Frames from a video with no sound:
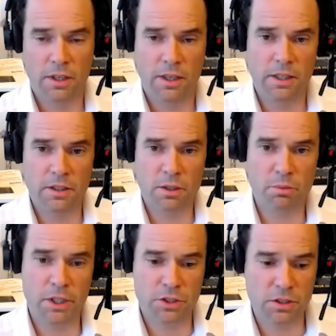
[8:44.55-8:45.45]
and then the
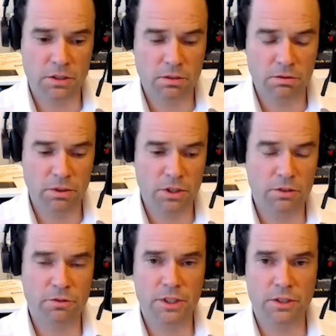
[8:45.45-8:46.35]
combustion
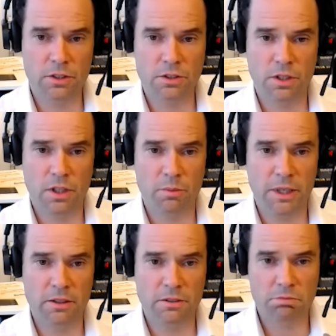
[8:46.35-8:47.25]
vehicle fleet starts to come
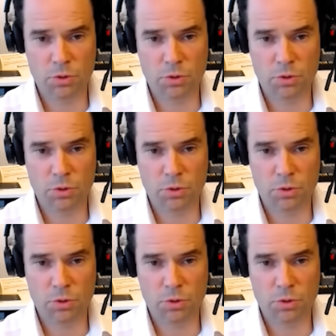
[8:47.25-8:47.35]
down